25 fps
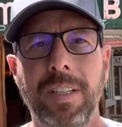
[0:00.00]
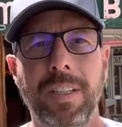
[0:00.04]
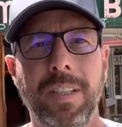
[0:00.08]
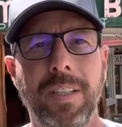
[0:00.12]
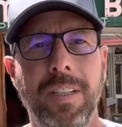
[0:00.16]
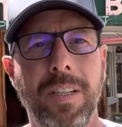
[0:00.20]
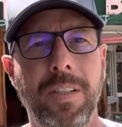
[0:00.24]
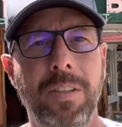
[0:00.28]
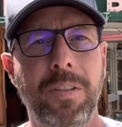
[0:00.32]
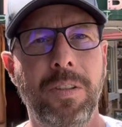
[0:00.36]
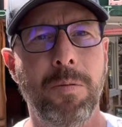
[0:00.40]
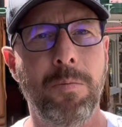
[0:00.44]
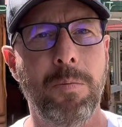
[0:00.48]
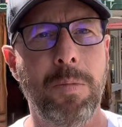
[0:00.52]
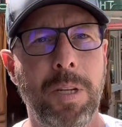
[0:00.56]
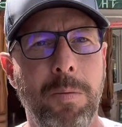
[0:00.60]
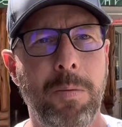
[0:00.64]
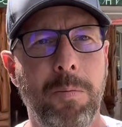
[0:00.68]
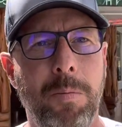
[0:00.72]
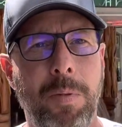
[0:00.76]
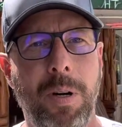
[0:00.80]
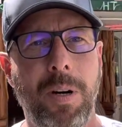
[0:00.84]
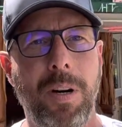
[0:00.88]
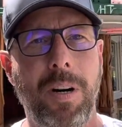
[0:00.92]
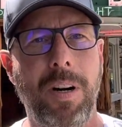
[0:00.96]
There's the Mint
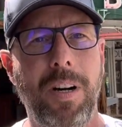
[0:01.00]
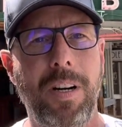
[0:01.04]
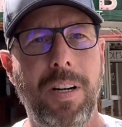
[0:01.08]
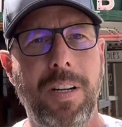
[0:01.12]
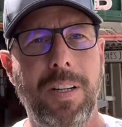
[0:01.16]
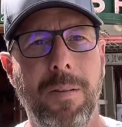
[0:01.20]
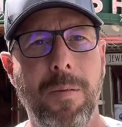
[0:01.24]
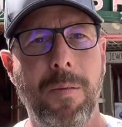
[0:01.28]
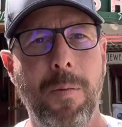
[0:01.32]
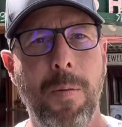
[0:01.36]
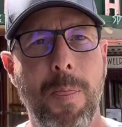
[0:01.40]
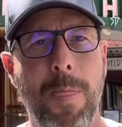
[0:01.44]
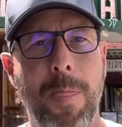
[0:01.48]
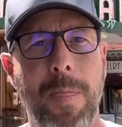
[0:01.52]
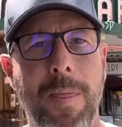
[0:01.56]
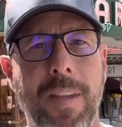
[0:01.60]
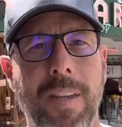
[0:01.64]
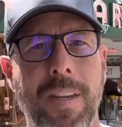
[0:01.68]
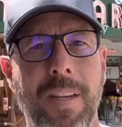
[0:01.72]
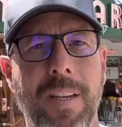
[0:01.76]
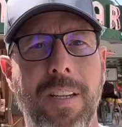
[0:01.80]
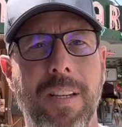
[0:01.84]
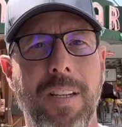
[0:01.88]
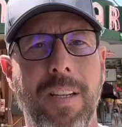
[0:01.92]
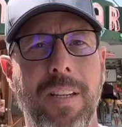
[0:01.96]
Bar,
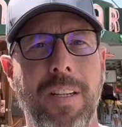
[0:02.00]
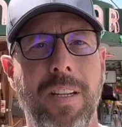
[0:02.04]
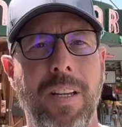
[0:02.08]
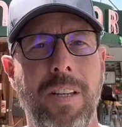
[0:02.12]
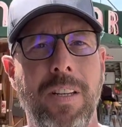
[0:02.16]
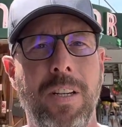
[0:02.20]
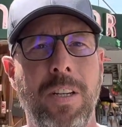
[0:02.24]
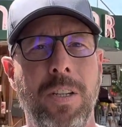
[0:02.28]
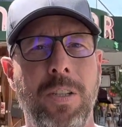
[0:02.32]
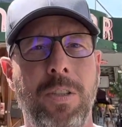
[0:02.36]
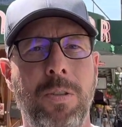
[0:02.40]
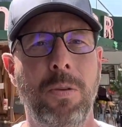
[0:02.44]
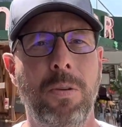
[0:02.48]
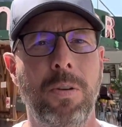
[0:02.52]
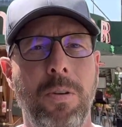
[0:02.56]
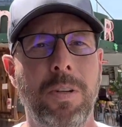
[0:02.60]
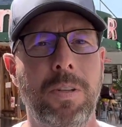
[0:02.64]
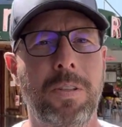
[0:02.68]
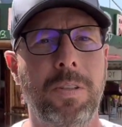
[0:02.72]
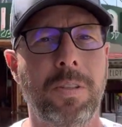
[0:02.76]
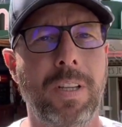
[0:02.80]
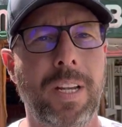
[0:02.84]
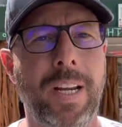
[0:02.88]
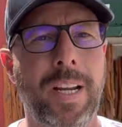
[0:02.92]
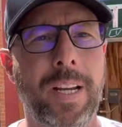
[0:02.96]
another
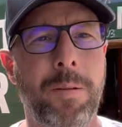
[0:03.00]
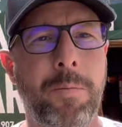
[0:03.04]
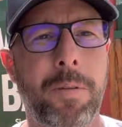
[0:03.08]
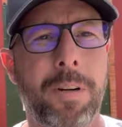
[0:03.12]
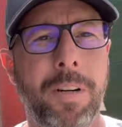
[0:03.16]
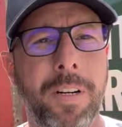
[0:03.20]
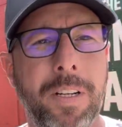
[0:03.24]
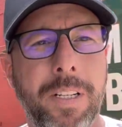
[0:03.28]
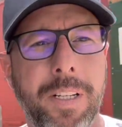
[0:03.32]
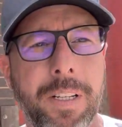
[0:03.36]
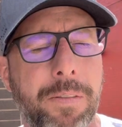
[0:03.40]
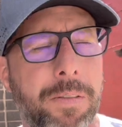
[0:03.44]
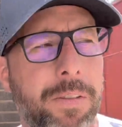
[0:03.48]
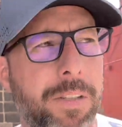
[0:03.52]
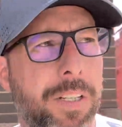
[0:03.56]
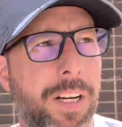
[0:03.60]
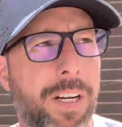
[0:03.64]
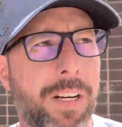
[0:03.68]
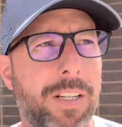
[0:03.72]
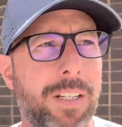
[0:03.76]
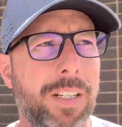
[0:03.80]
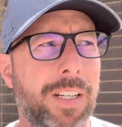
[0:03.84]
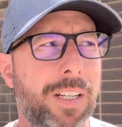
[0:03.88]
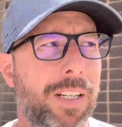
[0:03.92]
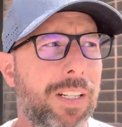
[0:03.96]
historical landmark of
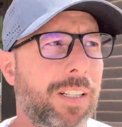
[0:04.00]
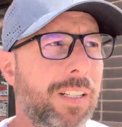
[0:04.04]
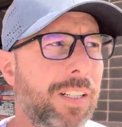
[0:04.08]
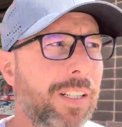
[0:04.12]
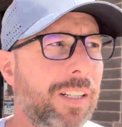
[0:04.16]
Sheridan.